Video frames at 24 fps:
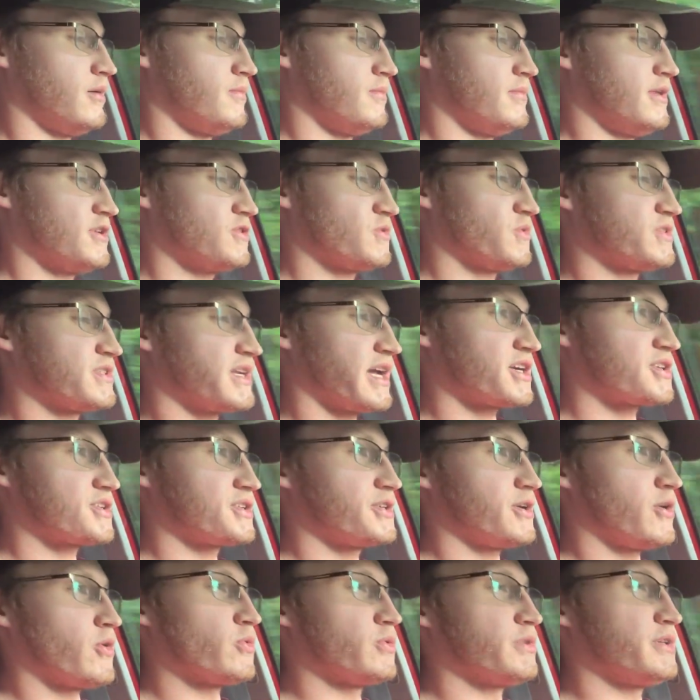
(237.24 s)
This one's
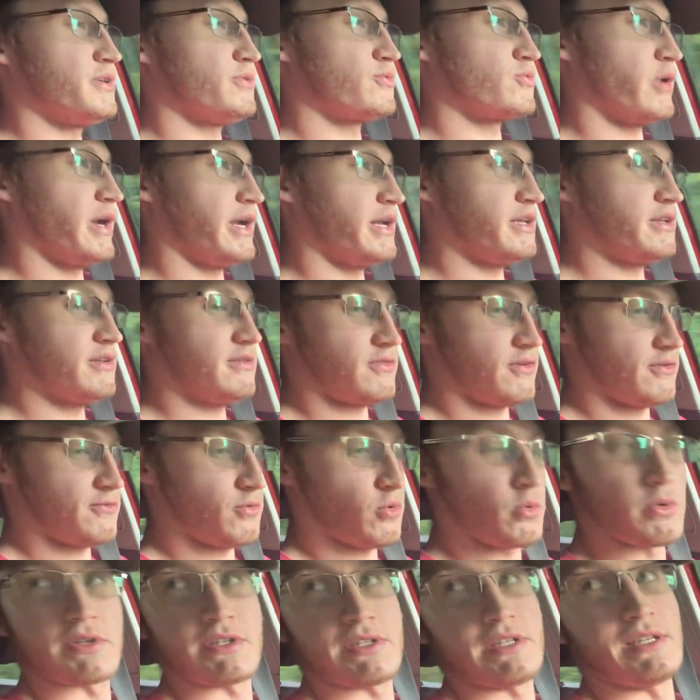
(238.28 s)
actually only rated for
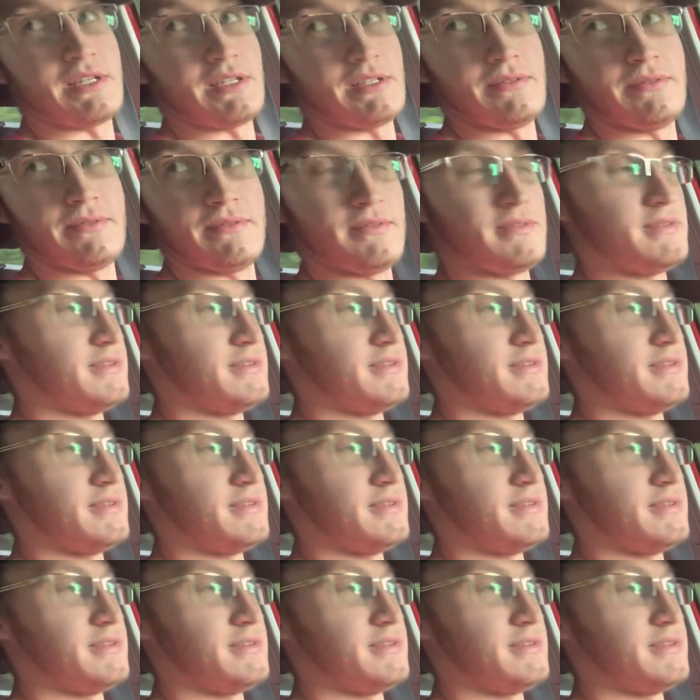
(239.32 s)
14.